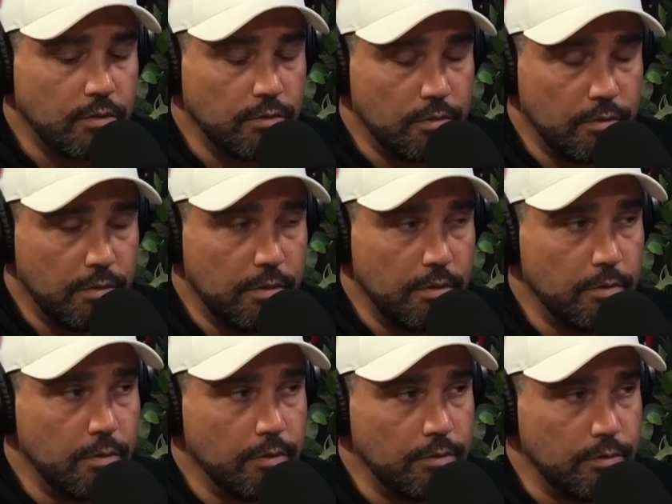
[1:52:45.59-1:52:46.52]
do you
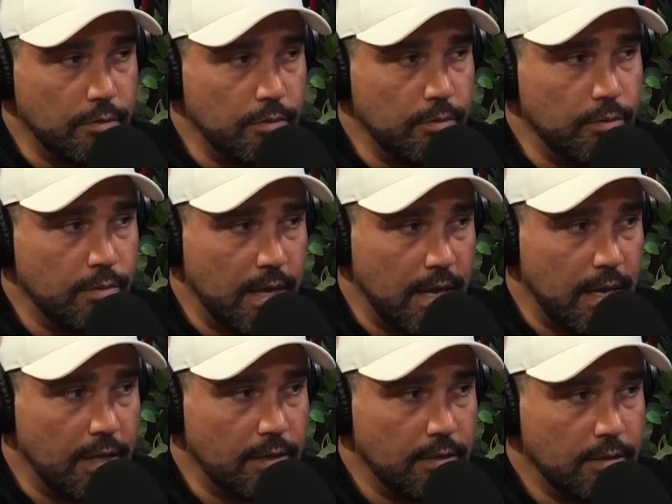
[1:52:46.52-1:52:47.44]
or do you
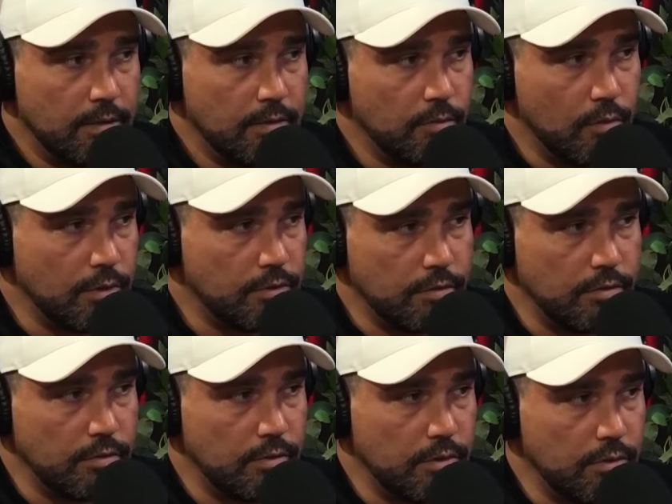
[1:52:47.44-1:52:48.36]
not wash your
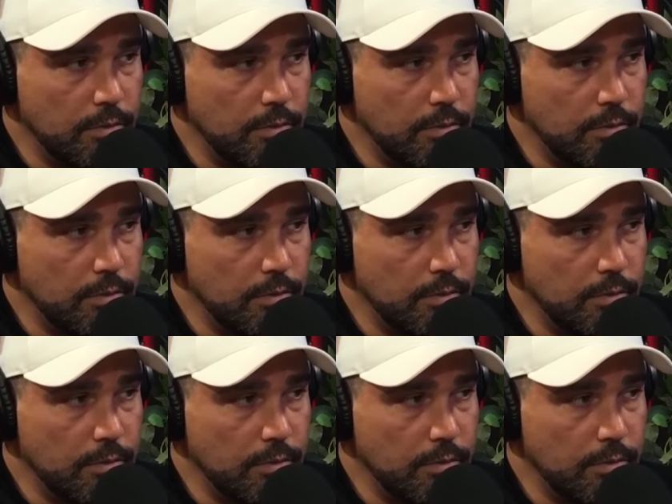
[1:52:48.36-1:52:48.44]
jiu-jitsu